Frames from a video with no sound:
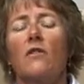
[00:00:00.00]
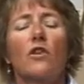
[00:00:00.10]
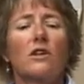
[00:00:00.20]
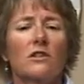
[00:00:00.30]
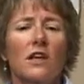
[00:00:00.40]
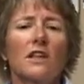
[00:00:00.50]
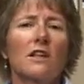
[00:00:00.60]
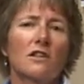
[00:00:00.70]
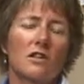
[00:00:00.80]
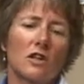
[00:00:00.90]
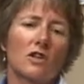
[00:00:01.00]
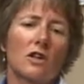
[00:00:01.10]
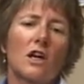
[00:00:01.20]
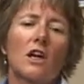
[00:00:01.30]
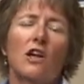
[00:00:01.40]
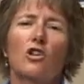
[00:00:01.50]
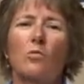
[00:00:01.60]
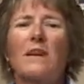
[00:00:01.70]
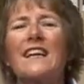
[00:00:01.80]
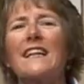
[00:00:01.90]
If you can see the incision, it
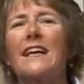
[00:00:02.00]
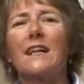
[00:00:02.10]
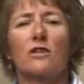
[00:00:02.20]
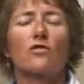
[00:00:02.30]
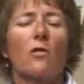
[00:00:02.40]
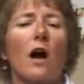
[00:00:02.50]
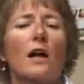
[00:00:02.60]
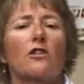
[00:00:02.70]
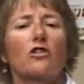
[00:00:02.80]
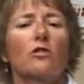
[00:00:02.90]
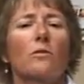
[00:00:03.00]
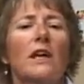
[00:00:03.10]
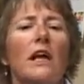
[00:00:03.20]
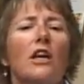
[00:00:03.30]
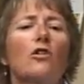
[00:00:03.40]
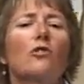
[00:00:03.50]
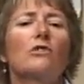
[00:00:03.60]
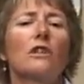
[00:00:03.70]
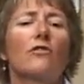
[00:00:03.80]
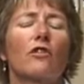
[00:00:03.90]
should be clean and dry. There shouldn't be any
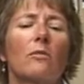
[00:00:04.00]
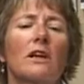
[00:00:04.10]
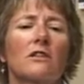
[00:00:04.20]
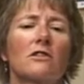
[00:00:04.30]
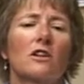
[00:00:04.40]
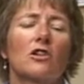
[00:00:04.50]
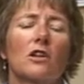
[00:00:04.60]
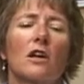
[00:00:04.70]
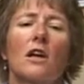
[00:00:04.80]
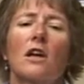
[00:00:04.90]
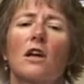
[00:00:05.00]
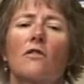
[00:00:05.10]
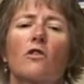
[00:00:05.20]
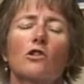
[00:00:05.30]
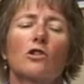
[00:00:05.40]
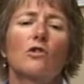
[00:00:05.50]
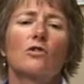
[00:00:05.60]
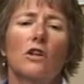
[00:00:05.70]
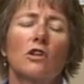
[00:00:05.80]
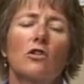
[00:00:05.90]
oozing from the incision. If there's
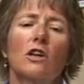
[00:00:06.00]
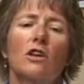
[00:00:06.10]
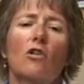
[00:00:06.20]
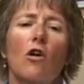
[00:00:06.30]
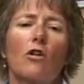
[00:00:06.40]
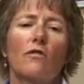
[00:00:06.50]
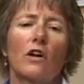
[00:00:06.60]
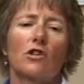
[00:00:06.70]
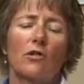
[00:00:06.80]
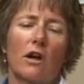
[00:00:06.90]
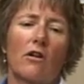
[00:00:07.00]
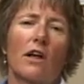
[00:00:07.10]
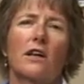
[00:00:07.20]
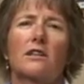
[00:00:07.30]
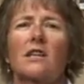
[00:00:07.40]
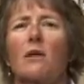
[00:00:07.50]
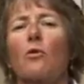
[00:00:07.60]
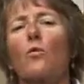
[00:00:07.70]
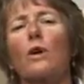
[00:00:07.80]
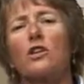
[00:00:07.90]
oozing, you need to call your veterinarian and set up
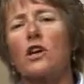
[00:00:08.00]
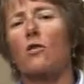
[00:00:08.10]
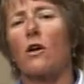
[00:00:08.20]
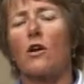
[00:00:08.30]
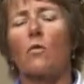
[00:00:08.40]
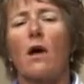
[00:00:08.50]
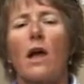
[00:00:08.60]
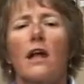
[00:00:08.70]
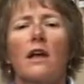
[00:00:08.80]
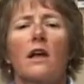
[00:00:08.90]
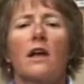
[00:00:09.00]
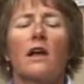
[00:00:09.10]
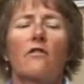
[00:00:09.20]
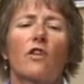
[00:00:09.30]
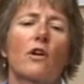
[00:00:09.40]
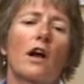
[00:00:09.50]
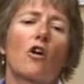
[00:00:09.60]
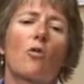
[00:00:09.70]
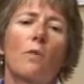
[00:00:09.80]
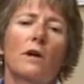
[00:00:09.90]
a recheck right away. If they're not
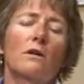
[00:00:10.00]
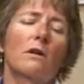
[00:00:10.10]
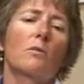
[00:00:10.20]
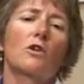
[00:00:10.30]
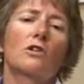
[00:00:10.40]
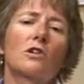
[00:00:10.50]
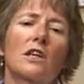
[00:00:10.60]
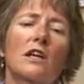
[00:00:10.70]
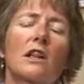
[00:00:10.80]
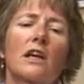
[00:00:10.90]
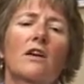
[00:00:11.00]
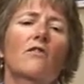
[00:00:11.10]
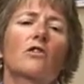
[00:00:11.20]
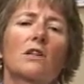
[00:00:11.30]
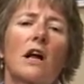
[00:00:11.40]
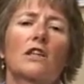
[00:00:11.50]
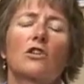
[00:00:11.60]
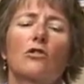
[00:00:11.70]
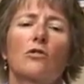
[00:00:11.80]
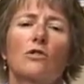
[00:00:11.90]
open, emergency clinic if there's lots
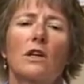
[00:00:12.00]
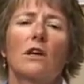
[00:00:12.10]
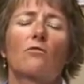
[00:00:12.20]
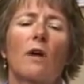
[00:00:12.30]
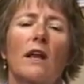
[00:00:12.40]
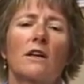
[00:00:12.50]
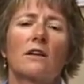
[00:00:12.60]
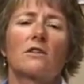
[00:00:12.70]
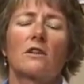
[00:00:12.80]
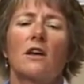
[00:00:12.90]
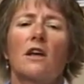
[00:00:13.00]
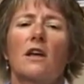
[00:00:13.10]
of oozing and redness.